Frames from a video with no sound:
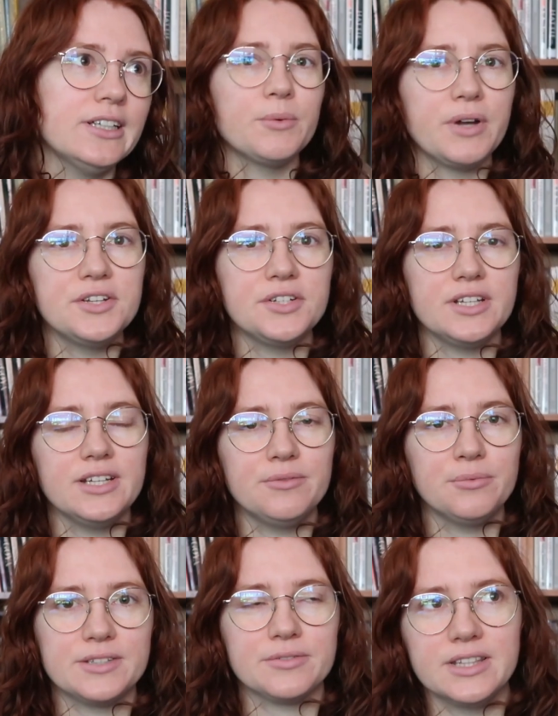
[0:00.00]
The way
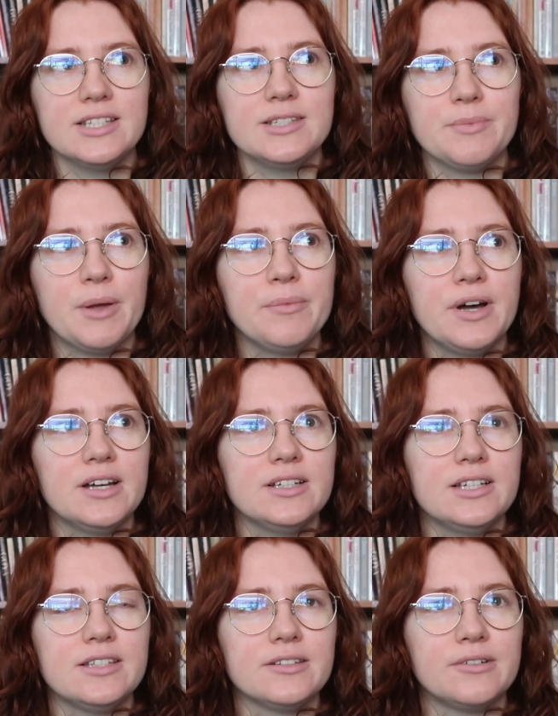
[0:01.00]
she has this memoir
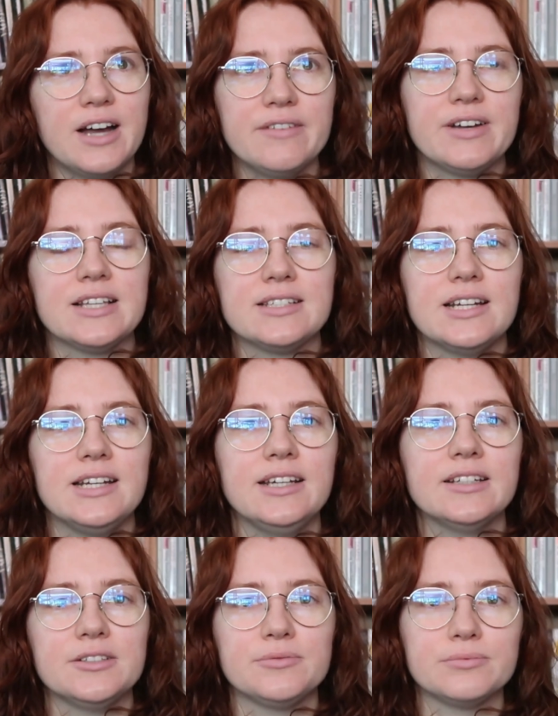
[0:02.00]
is quite
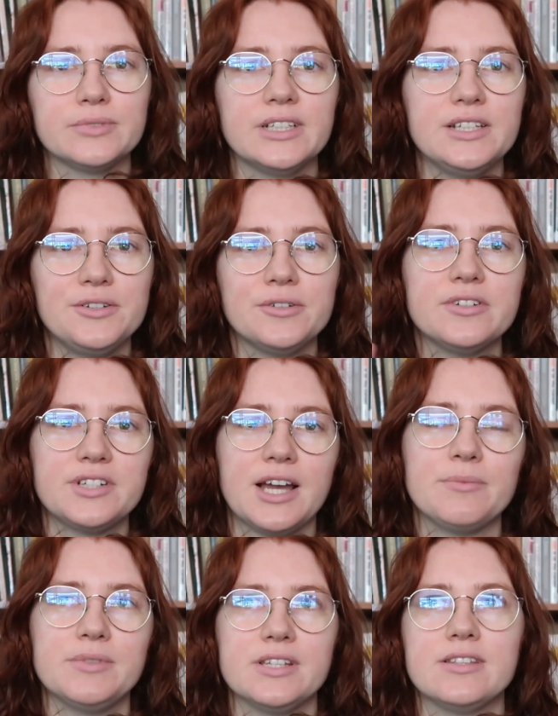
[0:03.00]
fascinating. It's really short
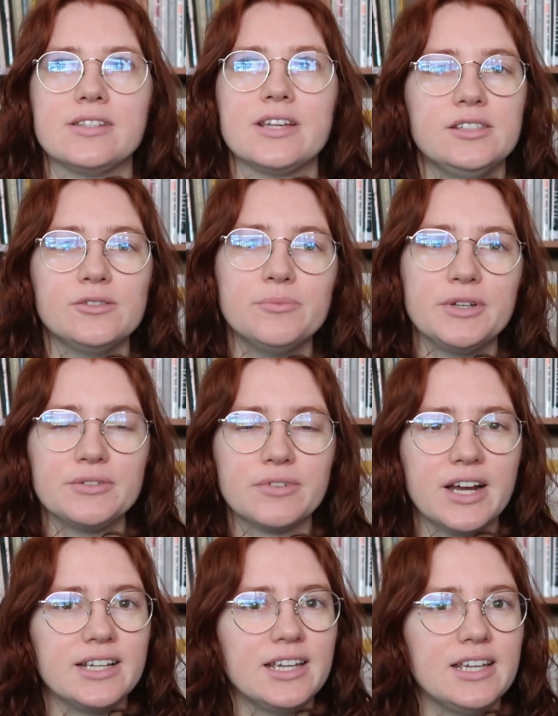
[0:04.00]
chapters. She's almost
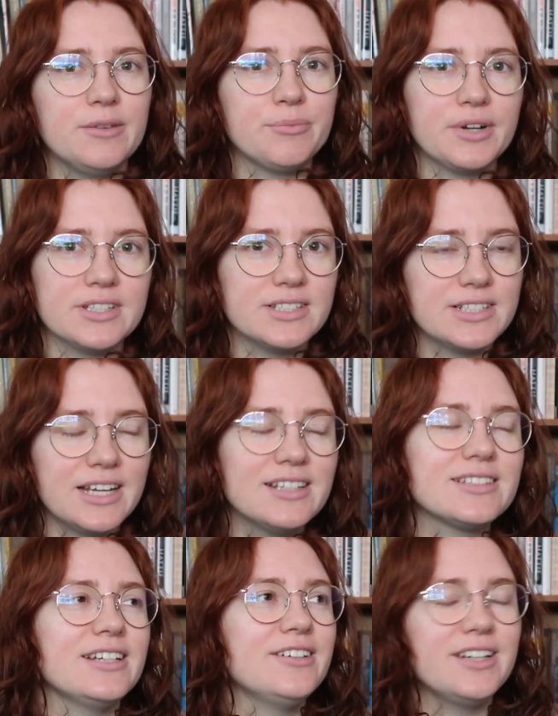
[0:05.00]
writing it in present
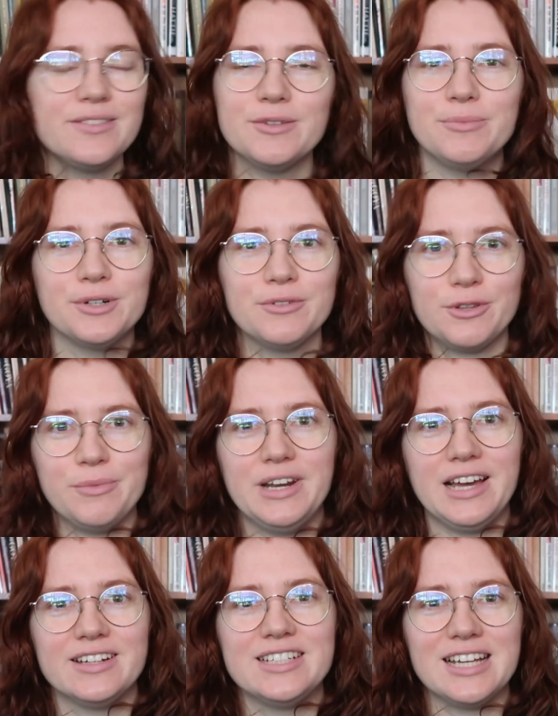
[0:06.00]
tense. I don't have the book with me
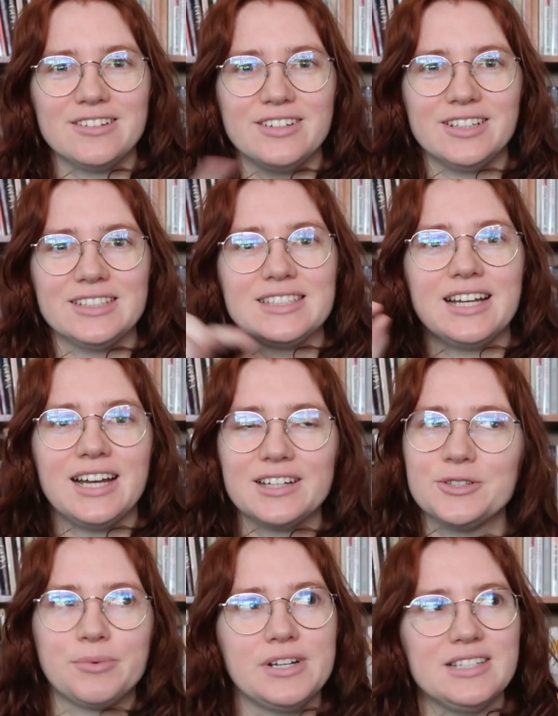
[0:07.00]
now to check whether it's
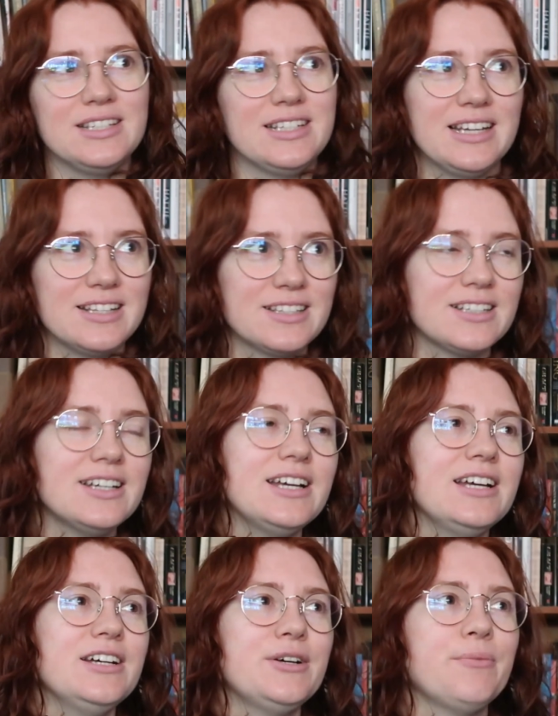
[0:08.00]
actual present tense,
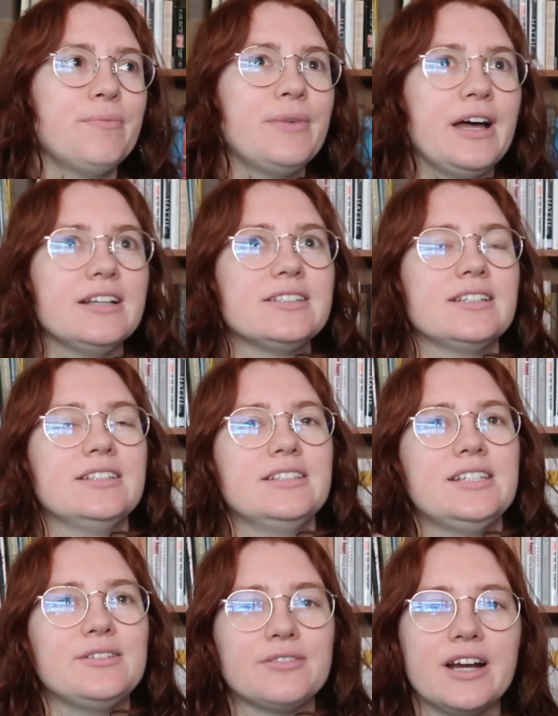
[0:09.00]
but
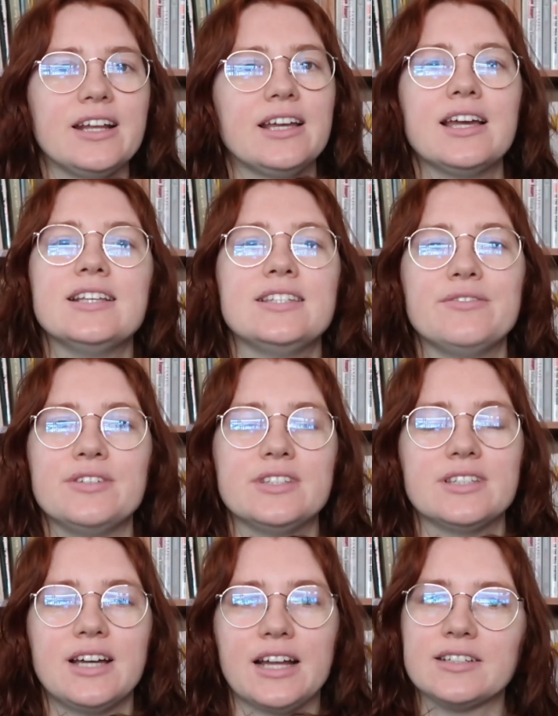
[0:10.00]
she's writing it as if
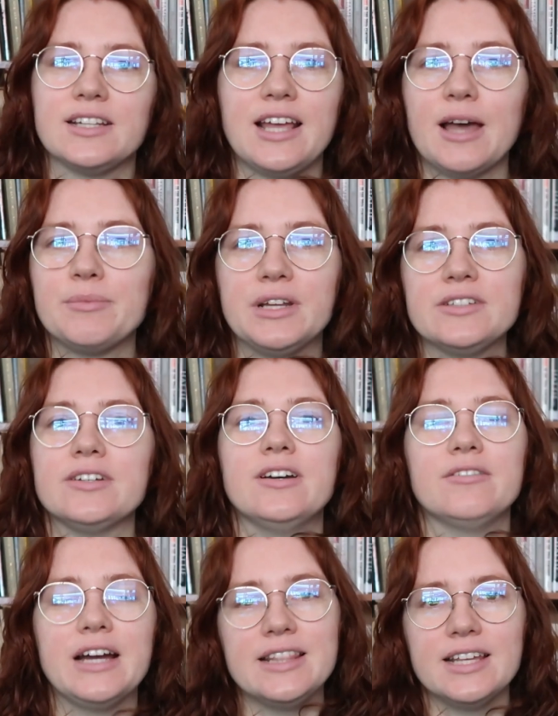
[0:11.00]
it's actually happening to
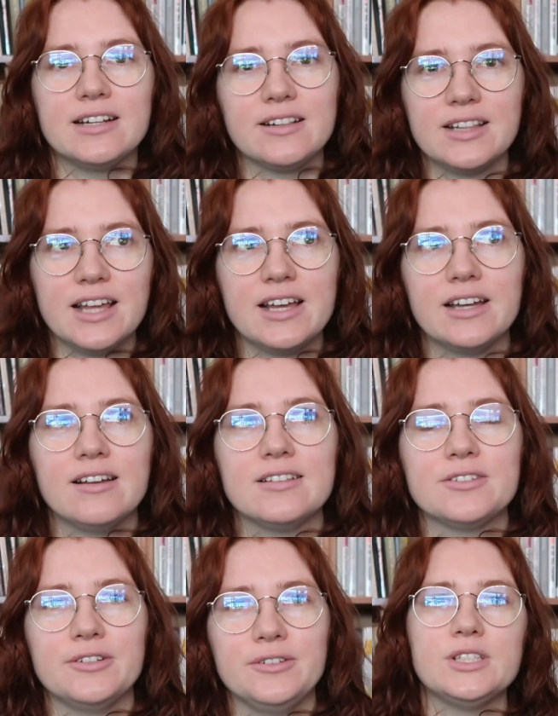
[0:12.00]
her right then and there.
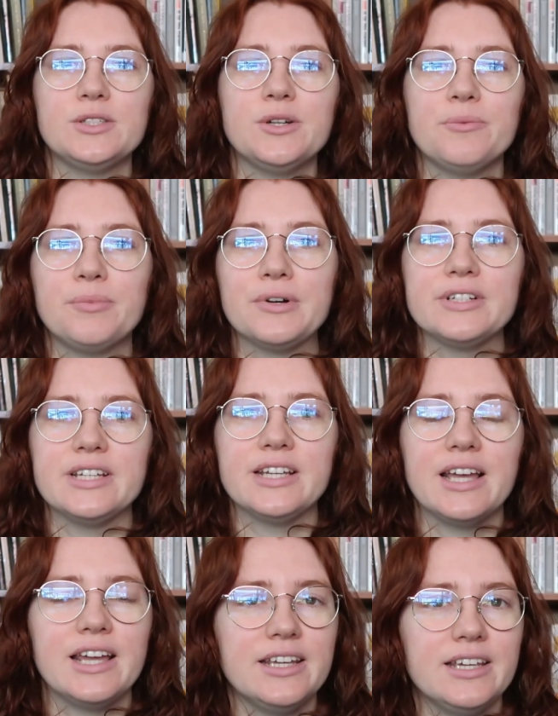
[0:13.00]
And so she's not
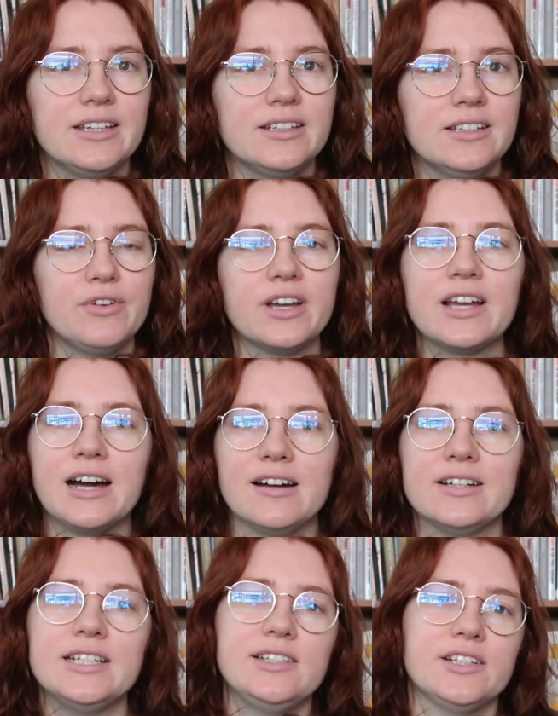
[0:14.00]
putting any of her
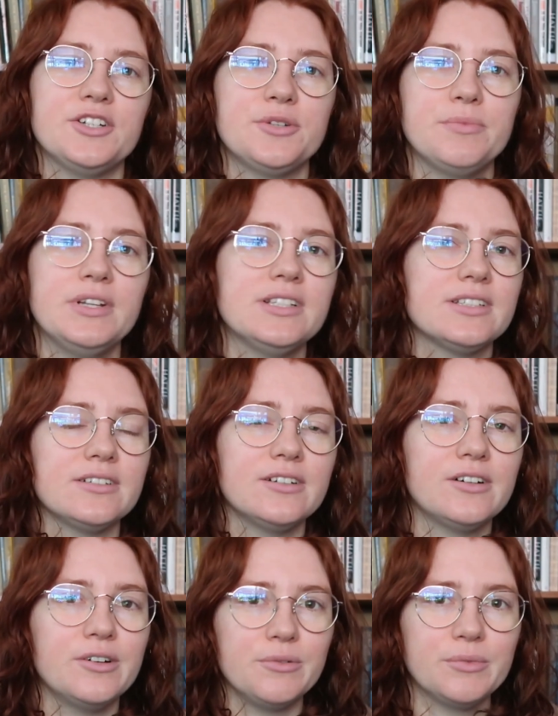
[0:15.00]
current judgment
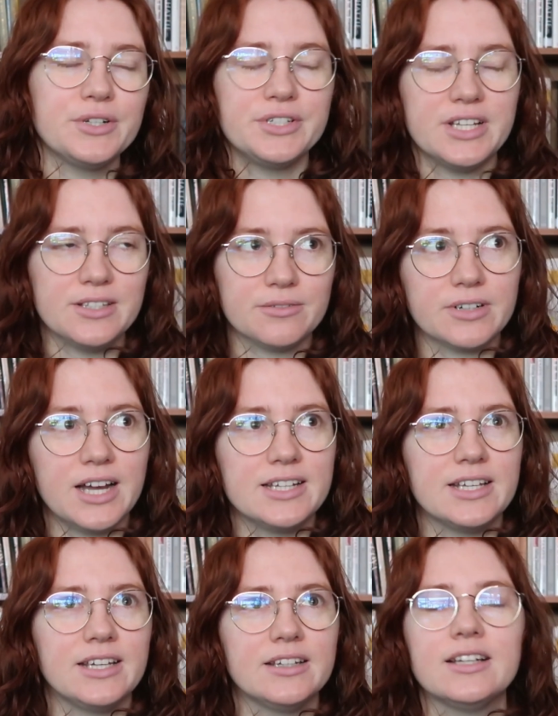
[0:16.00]
on what she's
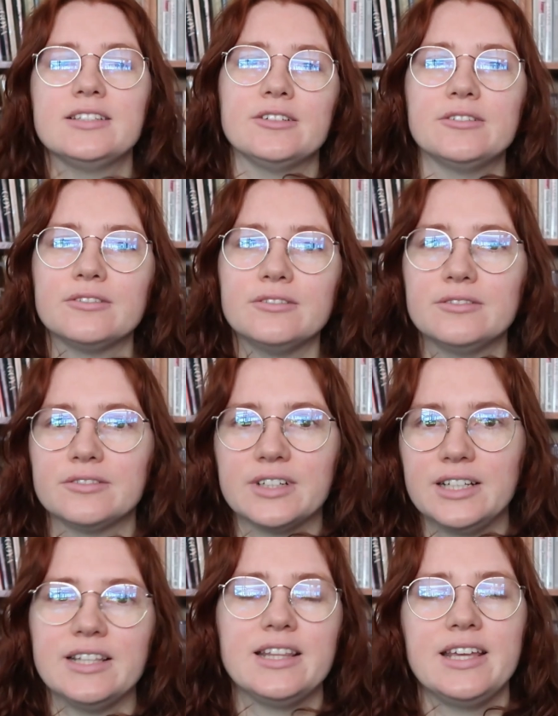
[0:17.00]
writing until
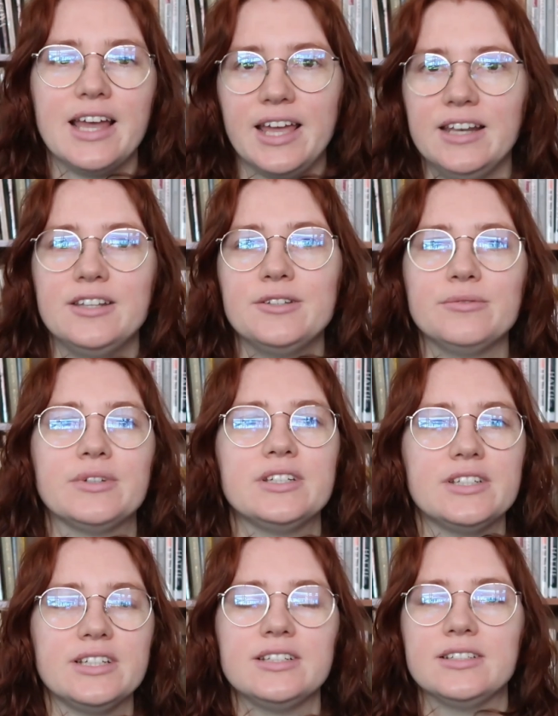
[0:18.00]
really the end, when
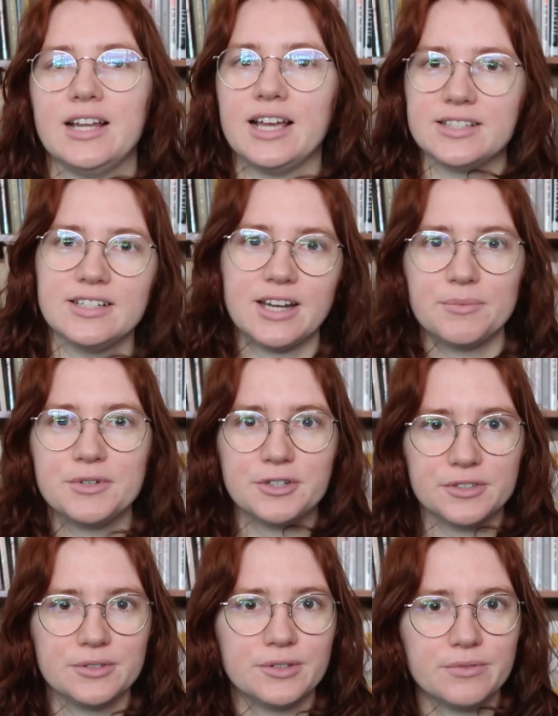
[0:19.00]
she has a
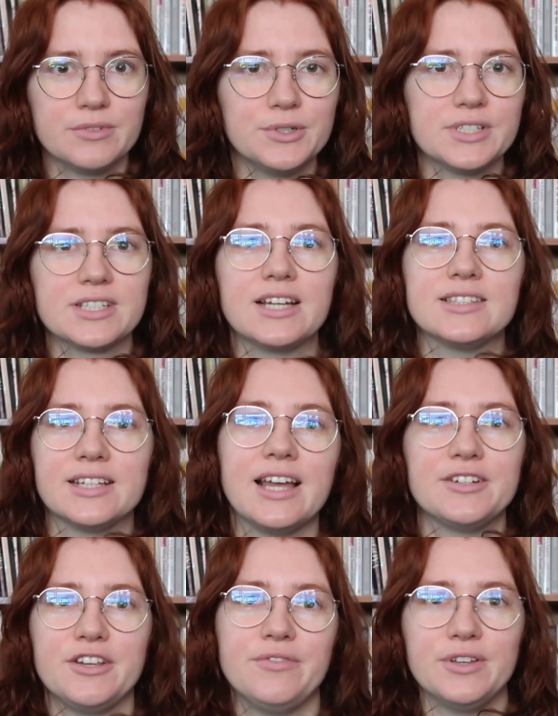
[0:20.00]
chapter sort of more discussing
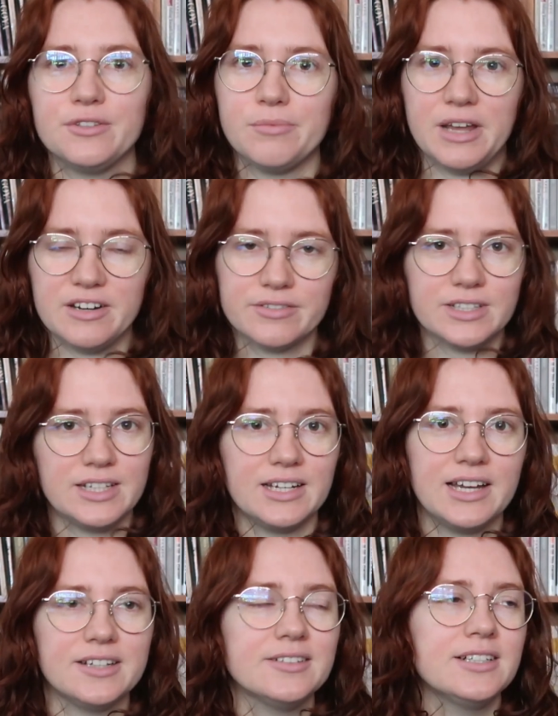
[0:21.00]
how she feels about
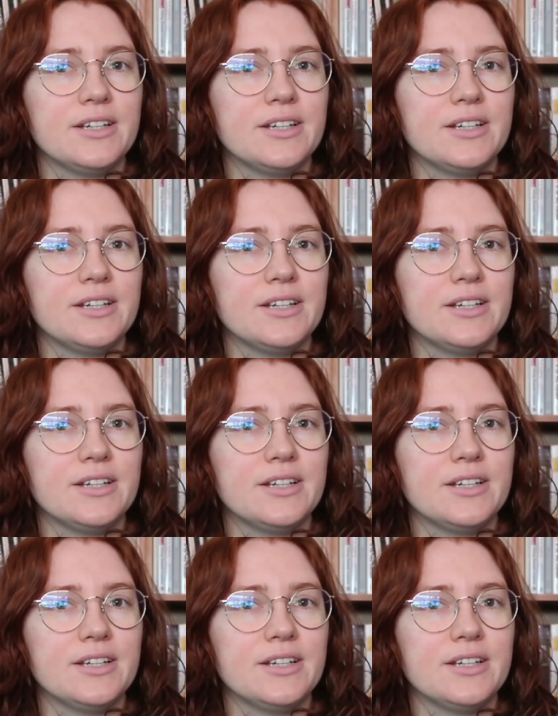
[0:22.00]
everything now.